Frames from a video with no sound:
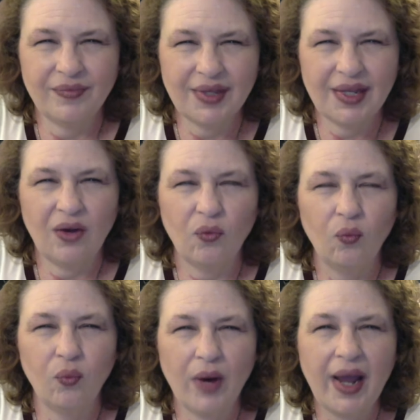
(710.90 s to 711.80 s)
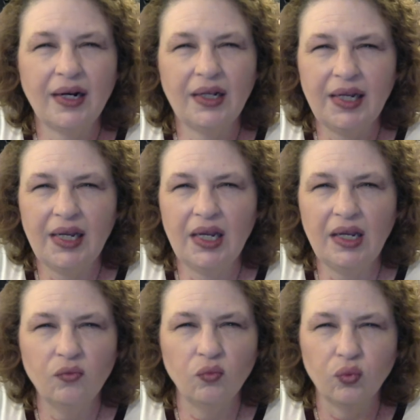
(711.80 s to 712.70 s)
a rattly,
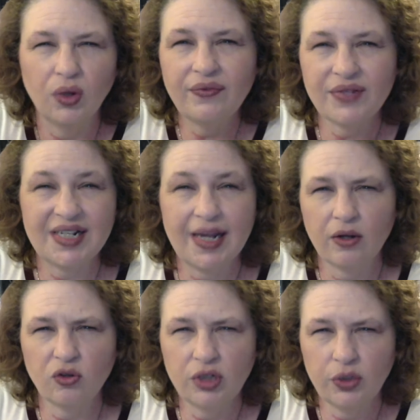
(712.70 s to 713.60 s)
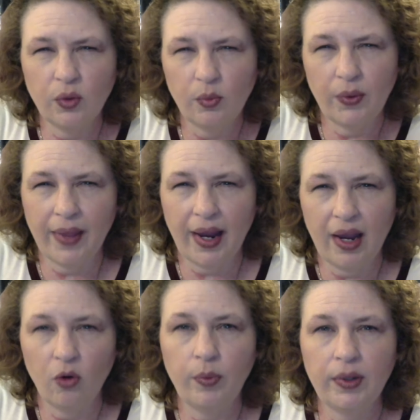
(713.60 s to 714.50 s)
rough sound to them when they
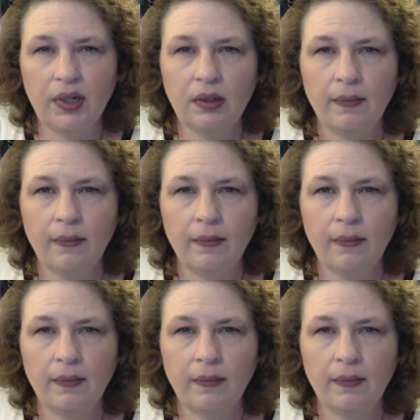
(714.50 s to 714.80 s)
open.